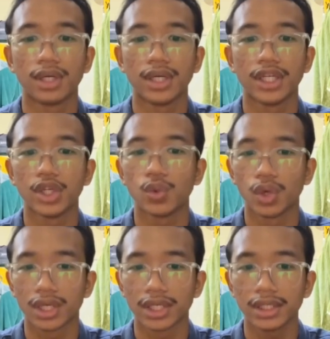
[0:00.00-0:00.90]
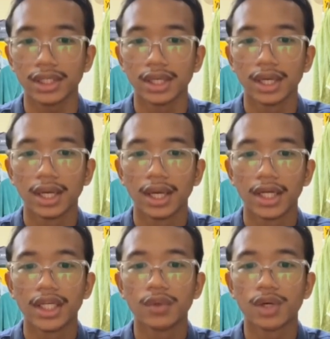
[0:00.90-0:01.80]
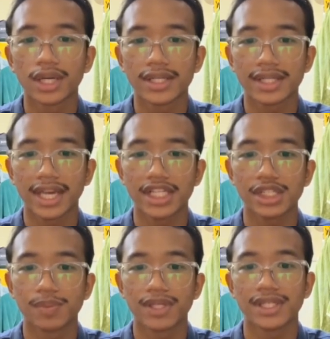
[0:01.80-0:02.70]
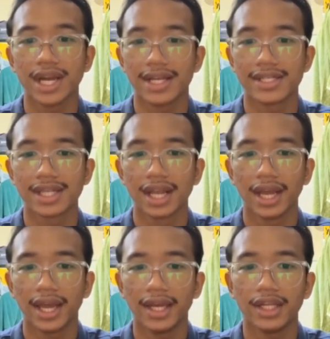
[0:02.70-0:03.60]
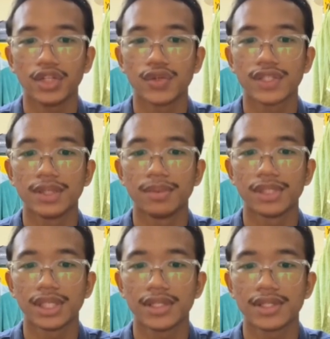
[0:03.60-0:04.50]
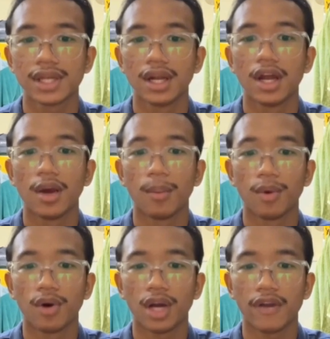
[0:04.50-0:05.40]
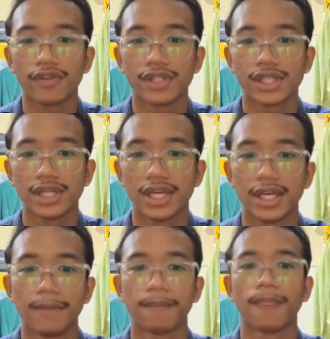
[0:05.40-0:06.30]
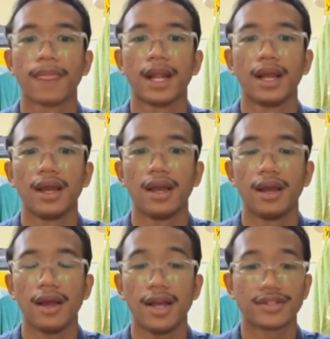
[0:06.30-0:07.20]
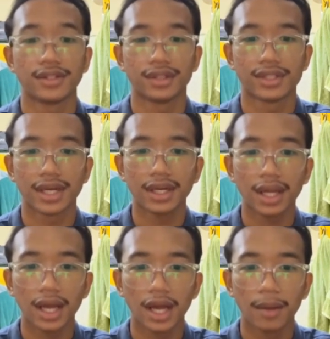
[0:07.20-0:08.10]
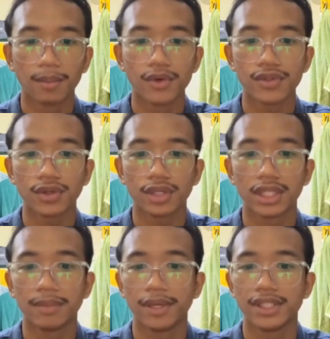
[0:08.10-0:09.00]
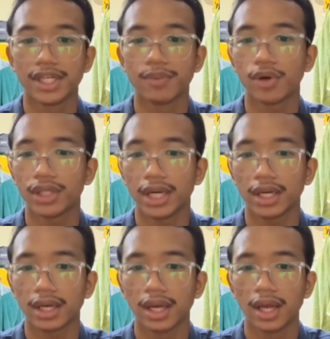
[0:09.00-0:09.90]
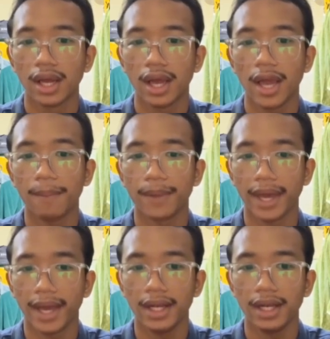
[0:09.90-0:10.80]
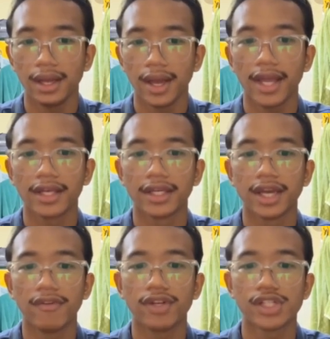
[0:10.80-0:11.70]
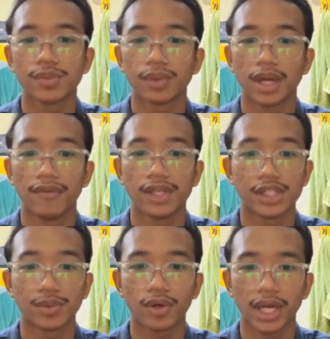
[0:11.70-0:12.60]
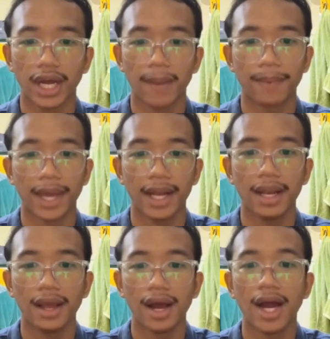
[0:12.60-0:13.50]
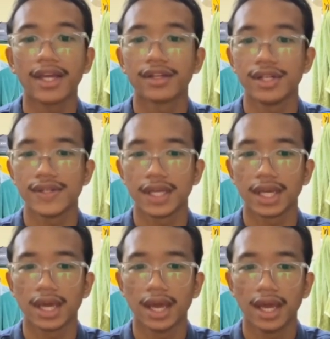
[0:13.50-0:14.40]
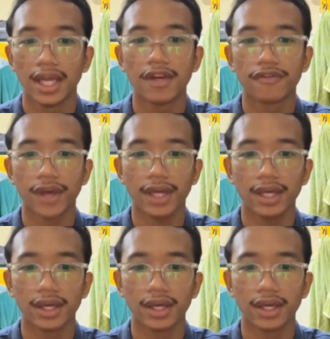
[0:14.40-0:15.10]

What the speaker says: new worker, the workers can specialize and use the machines more efficiently. As a result, both the marginal product MPL and the average product APL are increasing. In fact,